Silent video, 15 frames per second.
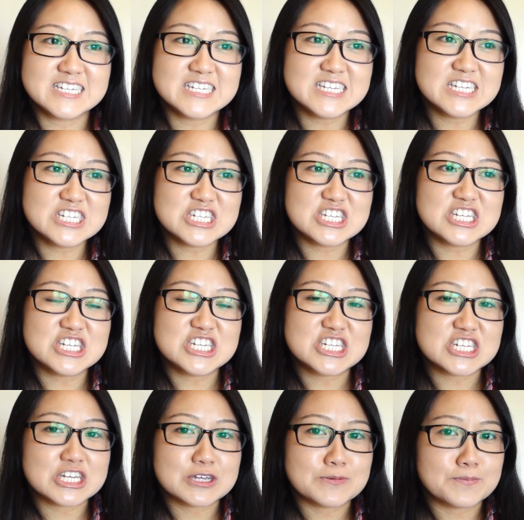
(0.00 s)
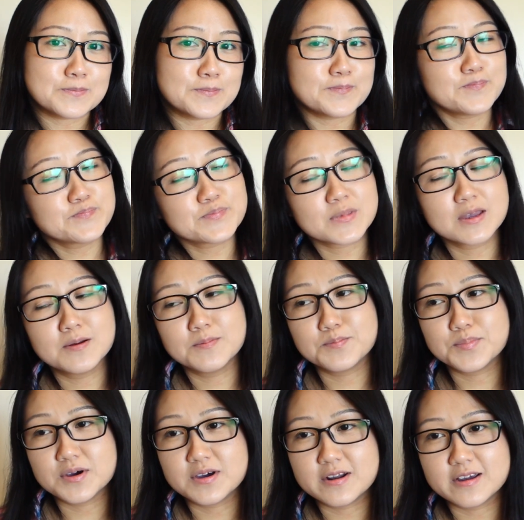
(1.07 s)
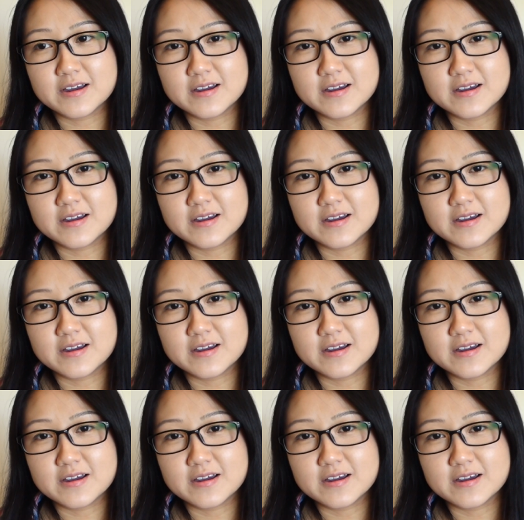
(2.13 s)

EG Shim, but